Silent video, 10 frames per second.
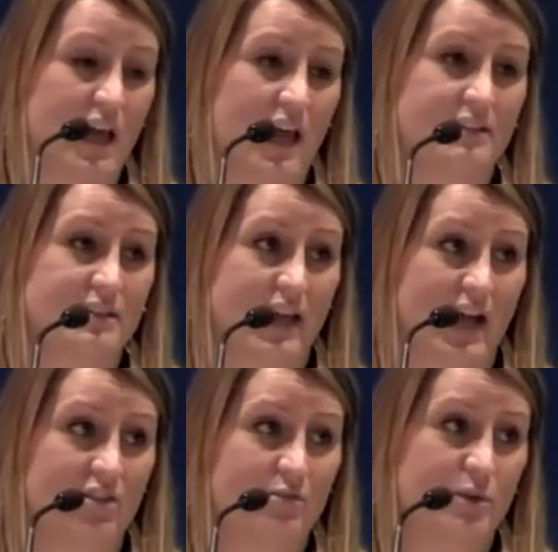And to
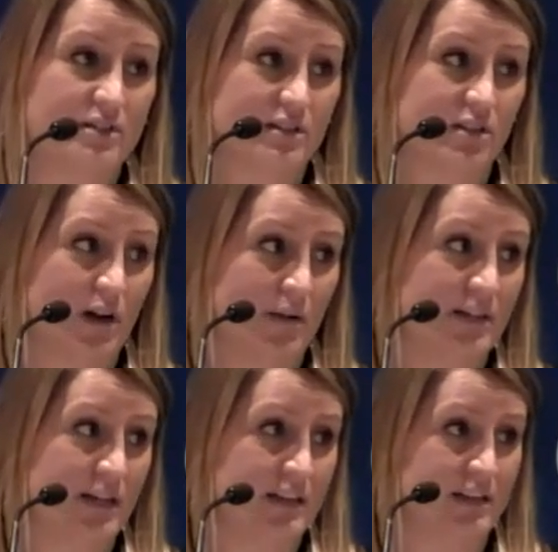have President Obama and
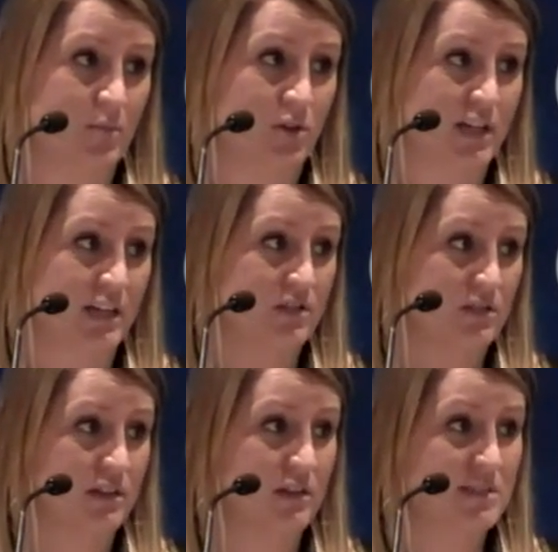Anthony Bourdain do
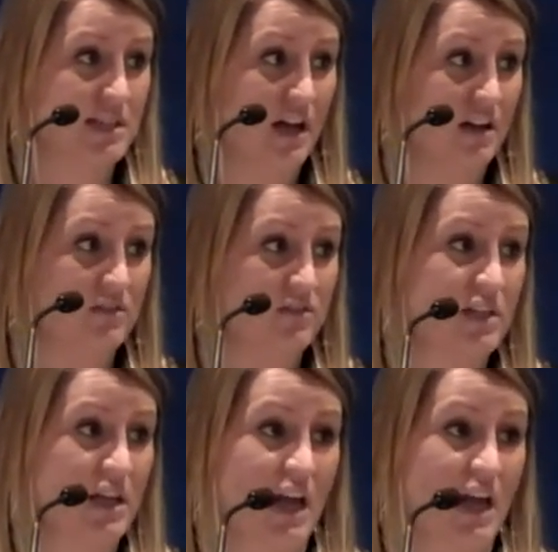that themselves